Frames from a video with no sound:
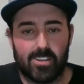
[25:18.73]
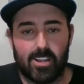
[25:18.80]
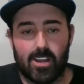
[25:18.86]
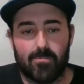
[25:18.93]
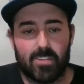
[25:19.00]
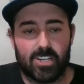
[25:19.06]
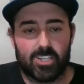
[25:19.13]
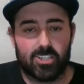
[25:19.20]

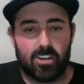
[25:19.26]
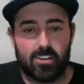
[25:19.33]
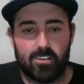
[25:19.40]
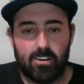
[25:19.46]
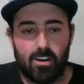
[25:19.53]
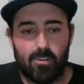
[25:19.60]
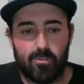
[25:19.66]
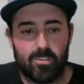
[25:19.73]
time they shut
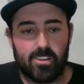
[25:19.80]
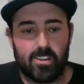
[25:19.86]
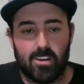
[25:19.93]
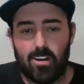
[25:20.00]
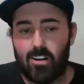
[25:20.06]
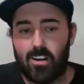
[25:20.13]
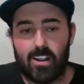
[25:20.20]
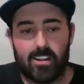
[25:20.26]
you off at the
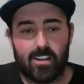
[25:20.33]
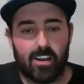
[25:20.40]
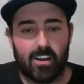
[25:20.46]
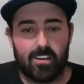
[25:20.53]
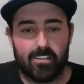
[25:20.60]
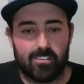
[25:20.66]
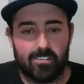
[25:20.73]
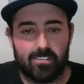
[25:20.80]
RII.